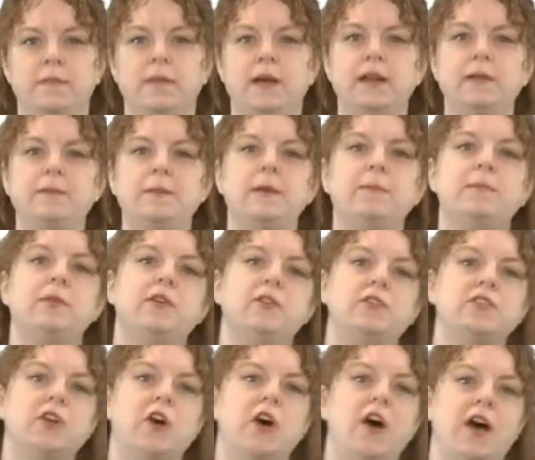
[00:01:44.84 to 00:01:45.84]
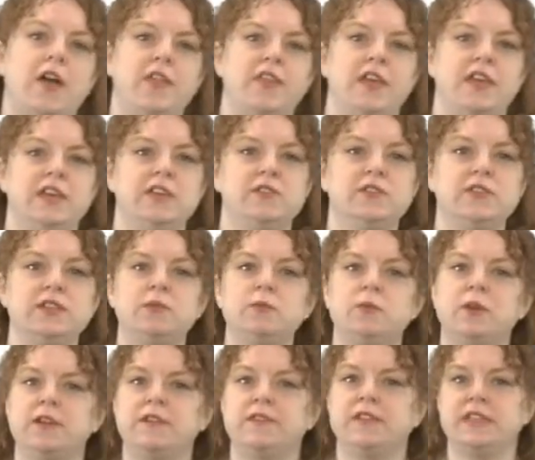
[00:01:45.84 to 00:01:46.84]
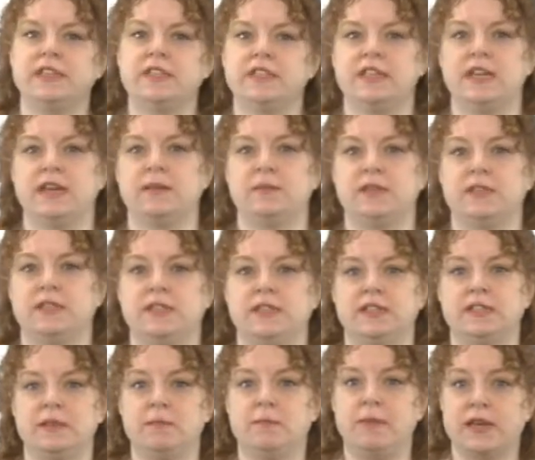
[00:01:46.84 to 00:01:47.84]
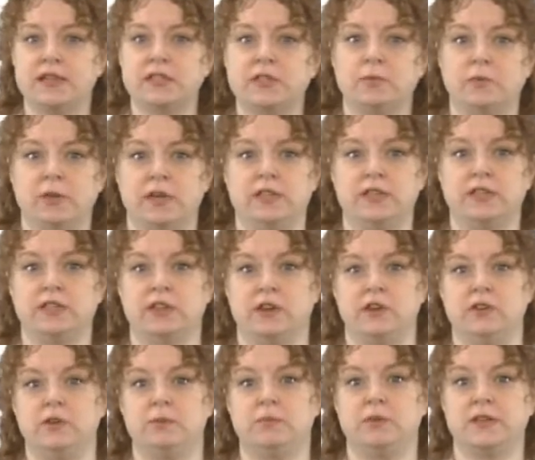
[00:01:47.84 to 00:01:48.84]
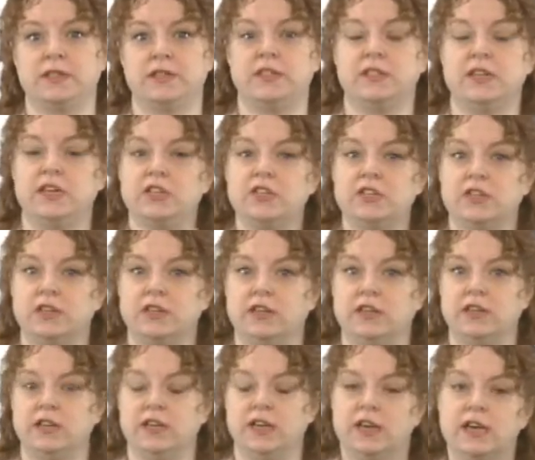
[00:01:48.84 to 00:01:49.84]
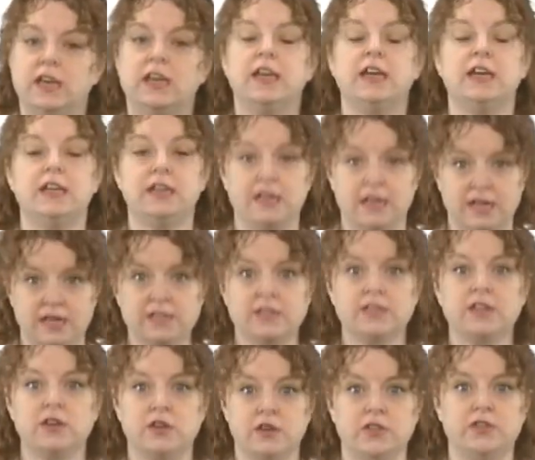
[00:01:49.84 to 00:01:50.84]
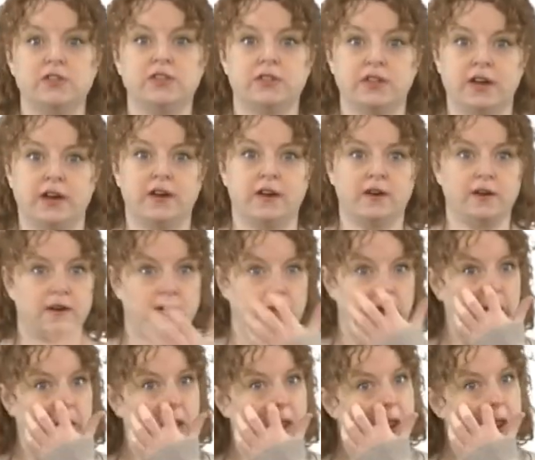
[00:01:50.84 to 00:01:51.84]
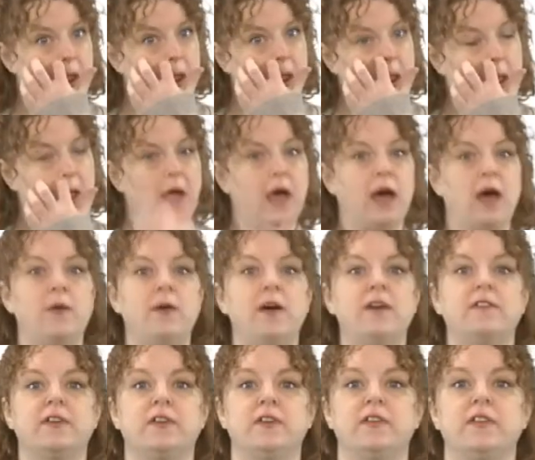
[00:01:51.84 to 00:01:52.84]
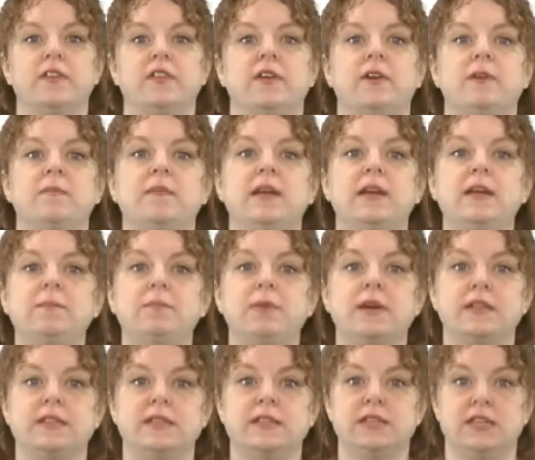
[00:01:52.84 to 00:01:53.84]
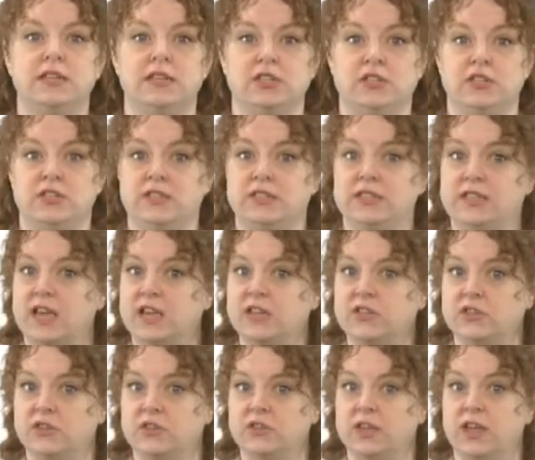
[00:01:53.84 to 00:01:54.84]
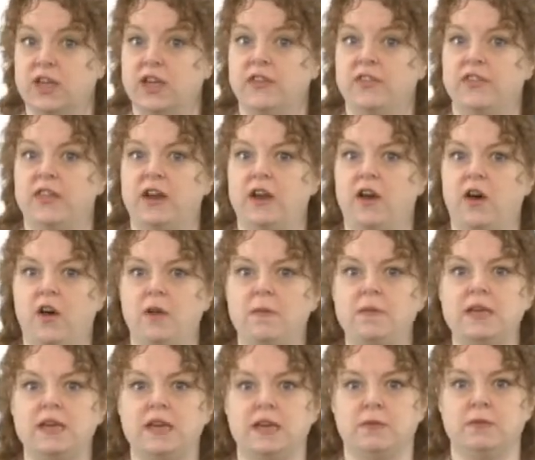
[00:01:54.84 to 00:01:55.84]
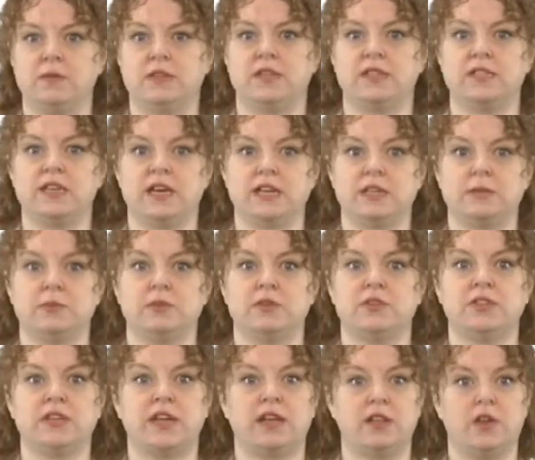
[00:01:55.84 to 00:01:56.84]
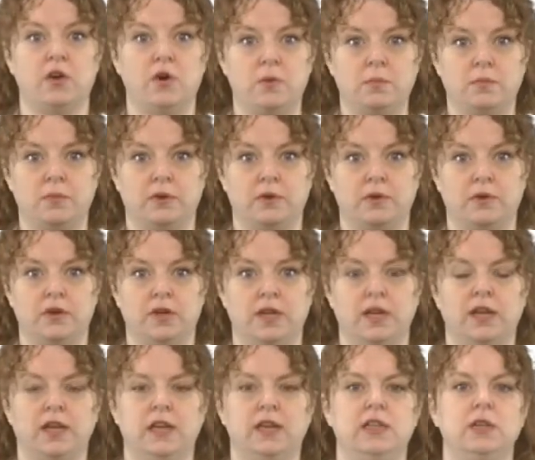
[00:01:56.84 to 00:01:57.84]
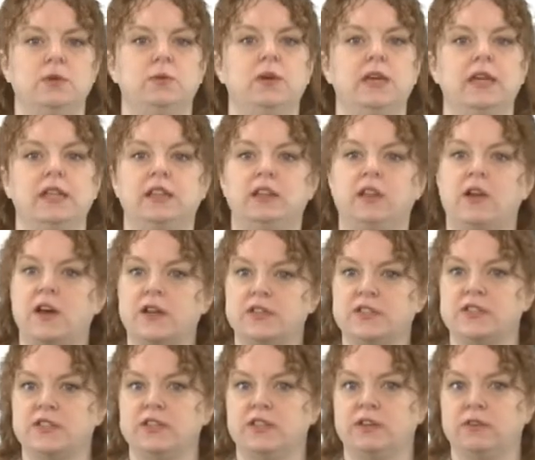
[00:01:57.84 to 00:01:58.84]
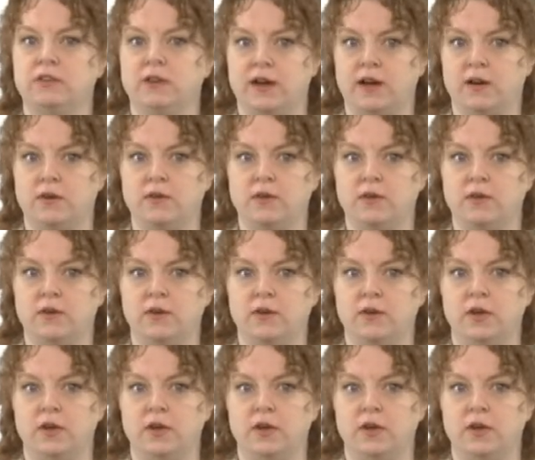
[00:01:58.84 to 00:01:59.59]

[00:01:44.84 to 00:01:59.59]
Many people are taught that using one of these statements is the best way to start your presentation. It is a good start. However, there are many presentations scheduled that all begin with a textbook-style opener. You will get lost in the crowd.